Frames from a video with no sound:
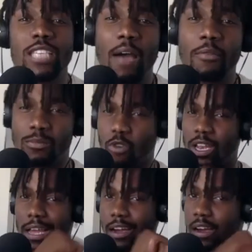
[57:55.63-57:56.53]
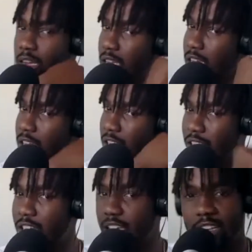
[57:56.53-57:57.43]
was more like a.
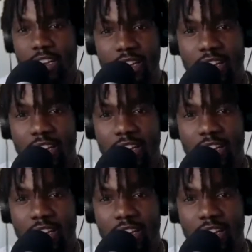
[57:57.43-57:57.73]
All